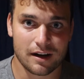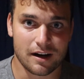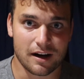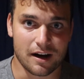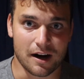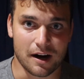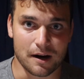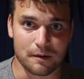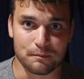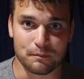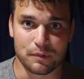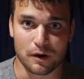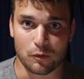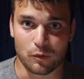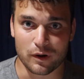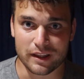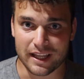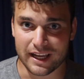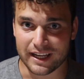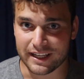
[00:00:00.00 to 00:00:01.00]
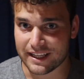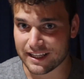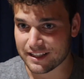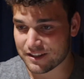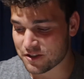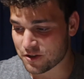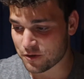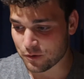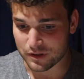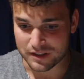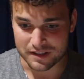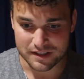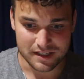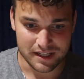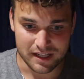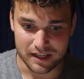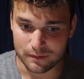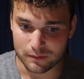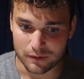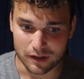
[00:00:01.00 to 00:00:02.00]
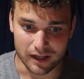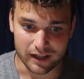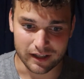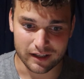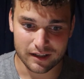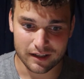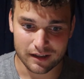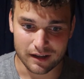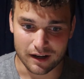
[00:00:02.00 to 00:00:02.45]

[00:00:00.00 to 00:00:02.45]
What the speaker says: But when they get to a team like,